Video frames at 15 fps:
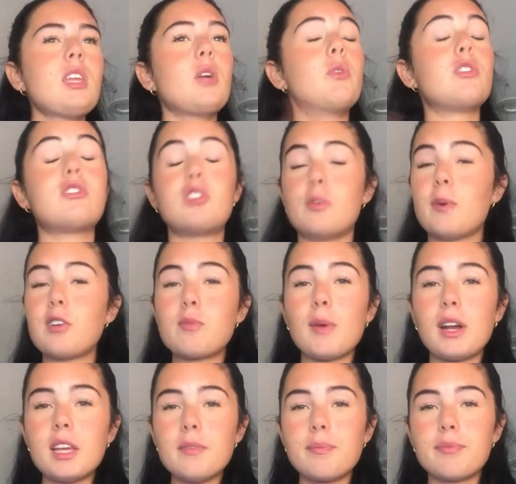it was too much
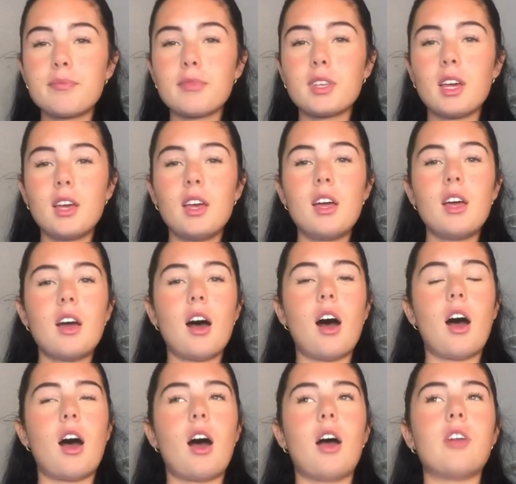money
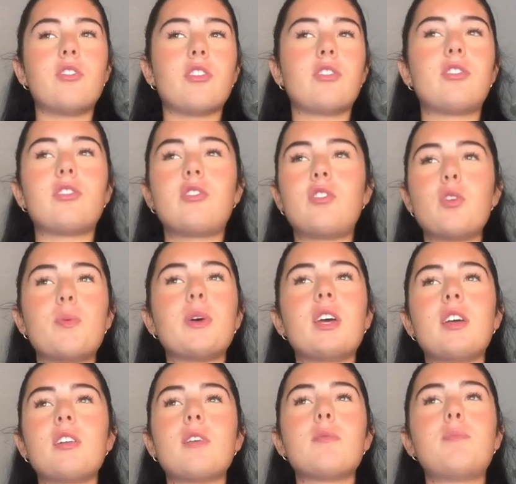uh, just
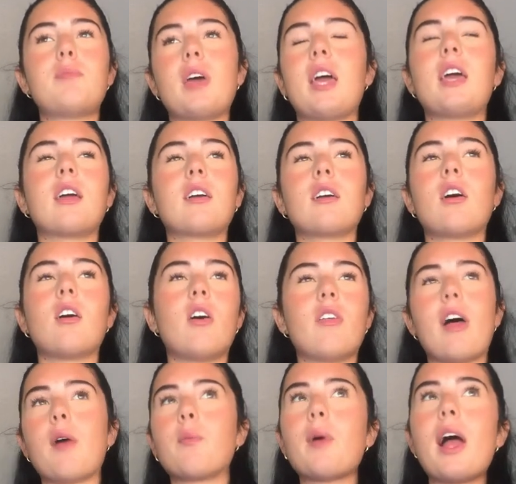stupid paying all
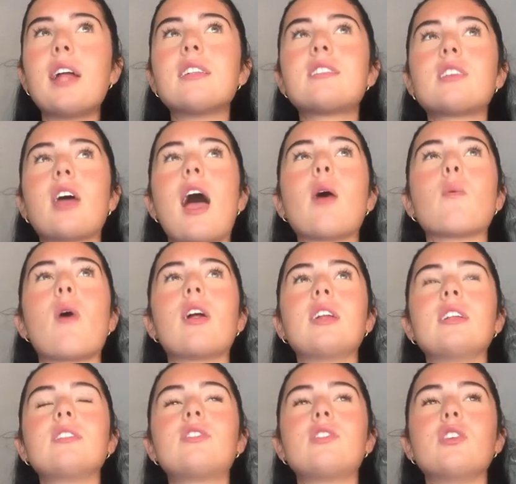that rent. I
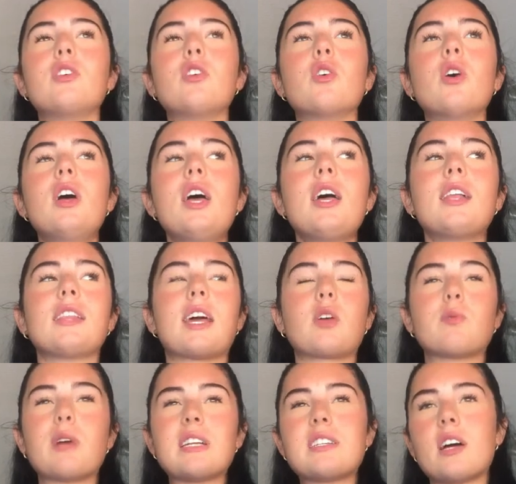wanted to
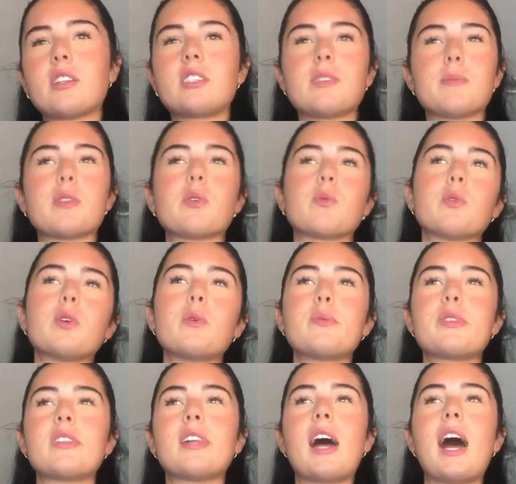like rent out some of the
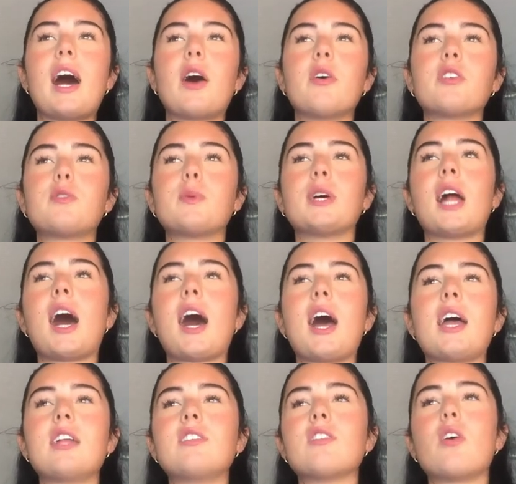rooms in the house, but
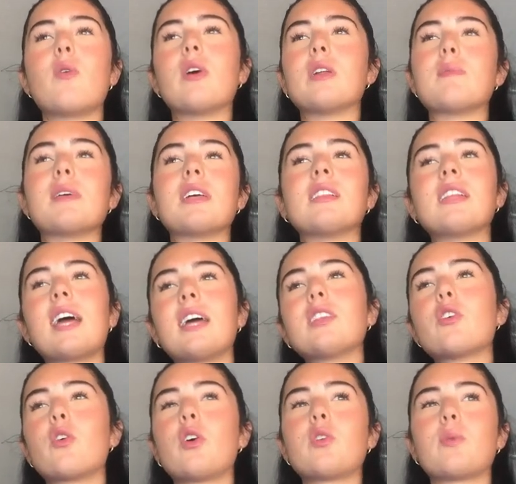I don't want to be a
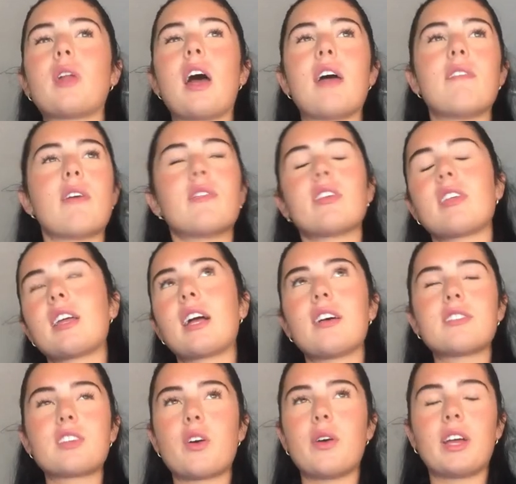landlord when I have everything
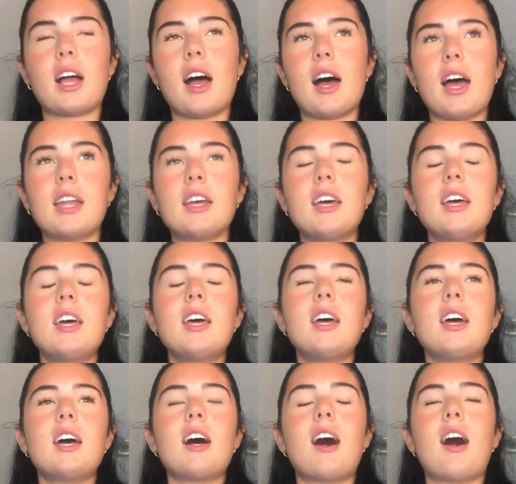else going on.
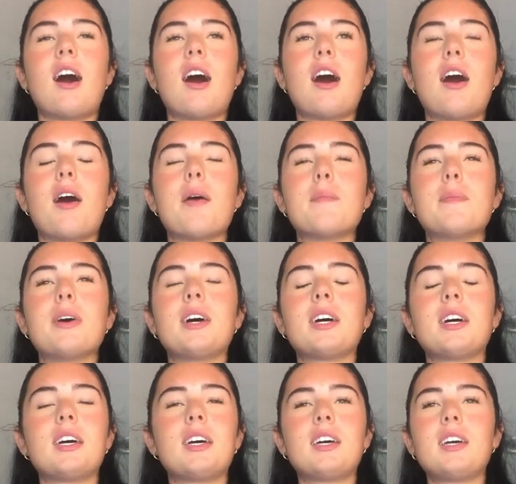Um,
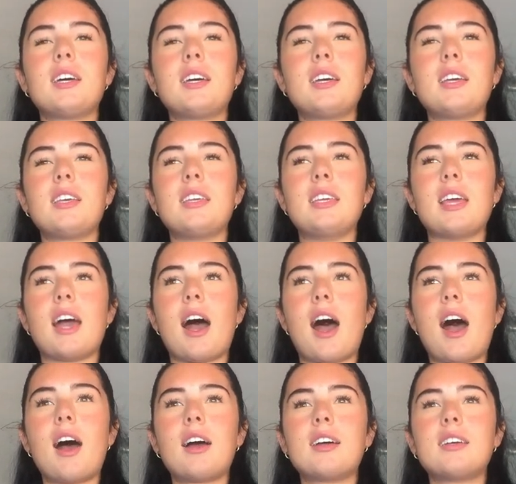yeah.